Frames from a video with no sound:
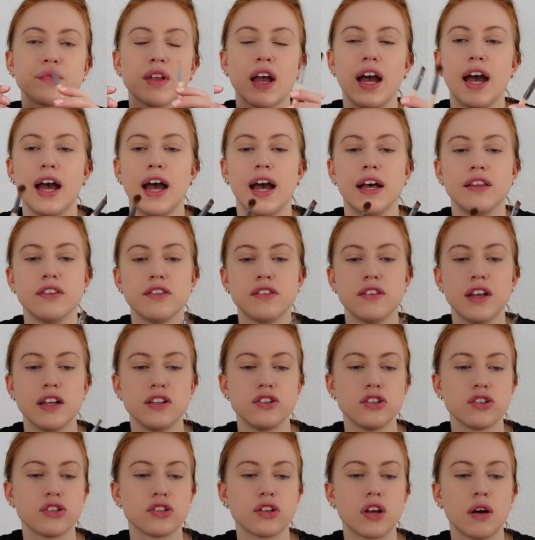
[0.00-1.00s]
And they
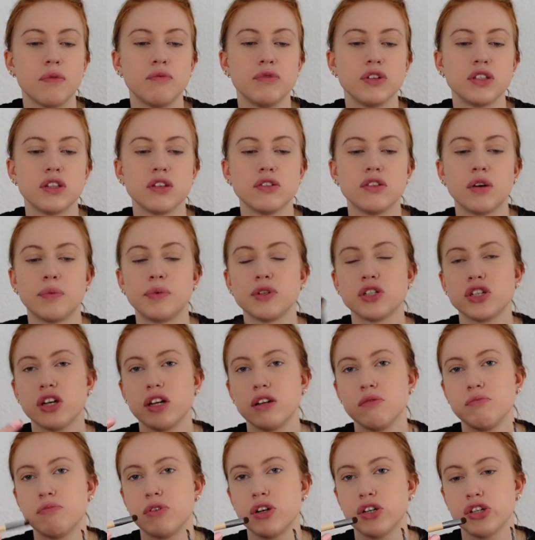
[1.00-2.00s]
just come with the
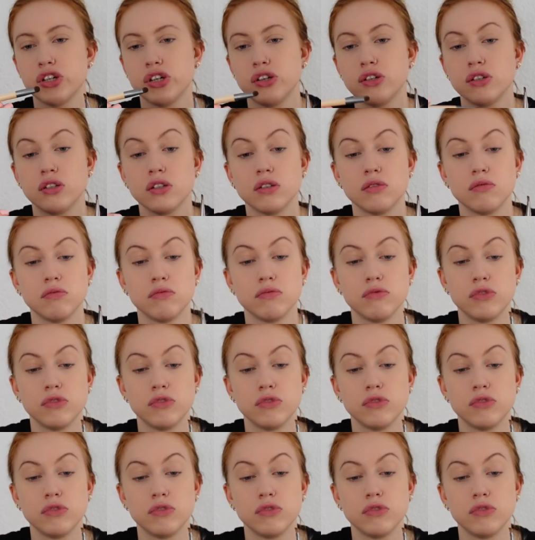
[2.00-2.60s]
double-sided brushes,